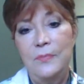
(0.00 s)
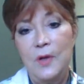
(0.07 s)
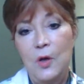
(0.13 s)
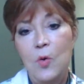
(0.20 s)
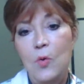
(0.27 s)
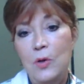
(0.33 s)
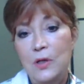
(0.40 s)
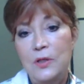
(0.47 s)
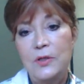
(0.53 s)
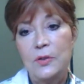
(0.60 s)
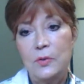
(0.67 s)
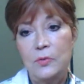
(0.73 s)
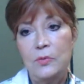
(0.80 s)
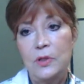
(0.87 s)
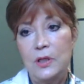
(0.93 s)
according
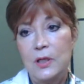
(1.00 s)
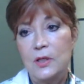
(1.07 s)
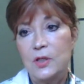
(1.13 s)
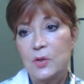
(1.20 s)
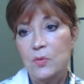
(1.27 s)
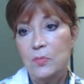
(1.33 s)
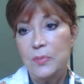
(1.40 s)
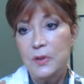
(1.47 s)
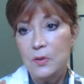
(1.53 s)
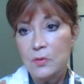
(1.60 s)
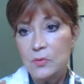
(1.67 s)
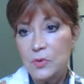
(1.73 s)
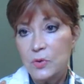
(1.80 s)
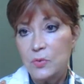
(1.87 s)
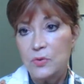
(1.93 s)
to the ancient
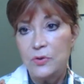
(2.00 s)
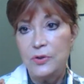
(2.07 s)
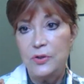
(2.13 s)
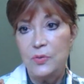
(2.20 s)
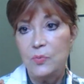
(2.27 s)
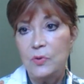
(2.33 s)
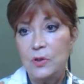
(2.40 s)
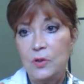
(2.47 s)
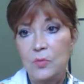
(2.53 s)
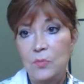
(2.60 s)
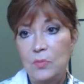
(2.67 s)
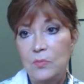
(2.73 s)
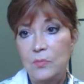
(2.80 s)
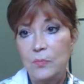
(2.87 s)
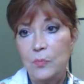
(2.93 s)
rabbinical sources,
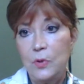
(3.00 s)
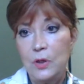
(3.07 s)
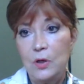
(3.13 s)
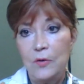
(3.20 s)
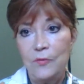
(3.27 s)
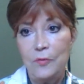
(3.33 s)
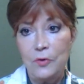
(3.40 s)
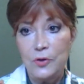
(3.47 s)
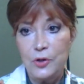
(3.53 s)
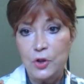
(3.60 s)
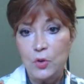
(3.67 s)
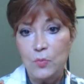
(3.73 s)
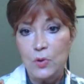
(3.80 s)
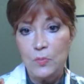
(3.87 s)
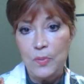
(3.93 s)
when our first
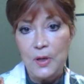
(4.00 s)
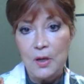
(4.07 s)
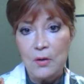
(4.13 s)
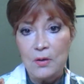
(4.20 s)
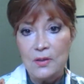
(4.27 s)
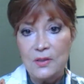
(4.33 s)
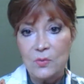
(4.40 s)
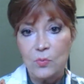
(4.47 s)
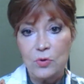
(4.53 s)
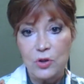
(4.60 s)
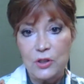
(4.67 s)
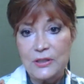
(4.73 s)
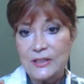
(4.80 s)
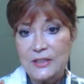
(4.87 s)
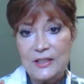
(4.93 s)
human parents were
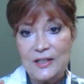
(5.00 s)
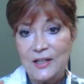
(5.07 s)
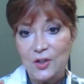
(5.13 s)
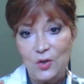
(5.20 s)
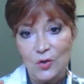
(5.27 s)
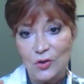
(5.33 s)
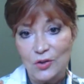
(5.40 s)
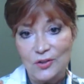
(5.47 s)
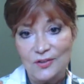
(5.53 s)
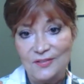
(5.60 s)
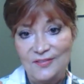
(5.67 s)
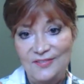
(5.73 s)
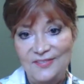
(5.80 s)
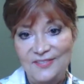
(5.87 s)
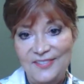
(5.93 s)
just teenagers.
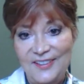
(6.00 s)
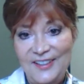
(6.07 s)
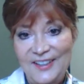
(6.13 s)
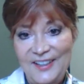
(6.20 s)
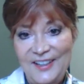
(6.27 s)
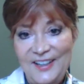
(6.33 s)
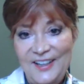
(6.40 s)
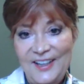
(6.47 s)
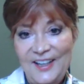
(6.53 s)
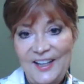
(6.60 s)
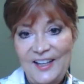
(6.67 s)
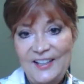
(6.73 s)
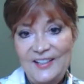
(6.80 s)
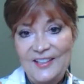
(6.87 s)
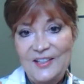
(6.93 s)

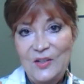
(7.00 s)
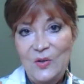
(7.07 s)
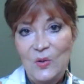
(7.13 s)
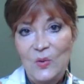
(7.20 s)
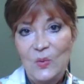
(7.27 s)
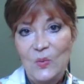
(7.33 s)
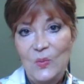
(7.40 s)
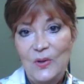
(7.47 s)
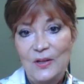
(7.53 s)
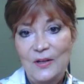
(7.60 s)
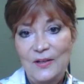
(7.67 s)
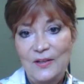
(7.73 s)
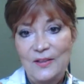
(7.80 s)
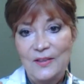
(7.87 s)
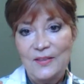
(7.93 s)
And so
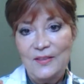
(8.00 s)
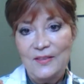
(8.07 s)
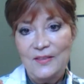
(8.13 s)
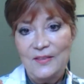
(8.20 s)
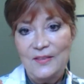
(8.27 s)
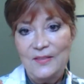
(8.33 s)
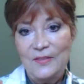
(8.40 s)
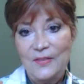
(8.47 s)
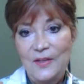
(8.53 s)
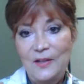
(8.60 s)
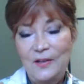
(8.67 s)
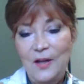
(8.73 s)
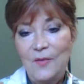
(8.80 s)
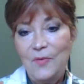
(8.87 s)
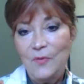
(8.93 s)

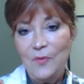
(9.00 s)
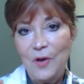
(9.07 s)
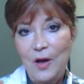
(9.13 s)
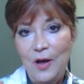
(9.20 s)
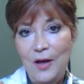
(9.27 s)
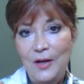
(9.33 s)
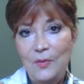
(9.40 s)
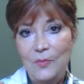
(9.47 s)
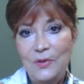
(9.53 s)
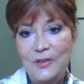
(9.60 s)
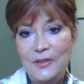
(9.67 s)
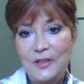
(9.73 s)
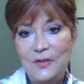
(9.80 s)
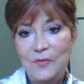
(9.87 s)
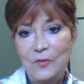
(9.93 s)
the love of God
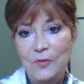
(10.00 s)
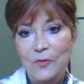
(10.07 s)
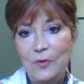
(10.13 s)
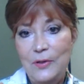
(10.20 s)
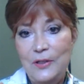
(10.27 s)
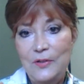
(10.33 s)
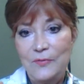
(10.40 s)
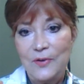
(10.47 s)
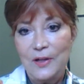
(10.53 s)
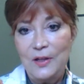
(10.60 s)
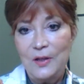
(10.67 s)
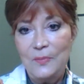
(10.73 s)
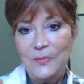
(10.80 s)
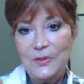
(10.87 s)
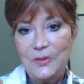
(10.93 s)
was never fully
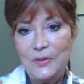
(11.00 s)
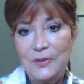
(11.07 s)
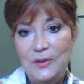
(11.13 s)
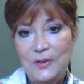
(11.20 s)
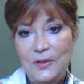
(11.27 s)
developed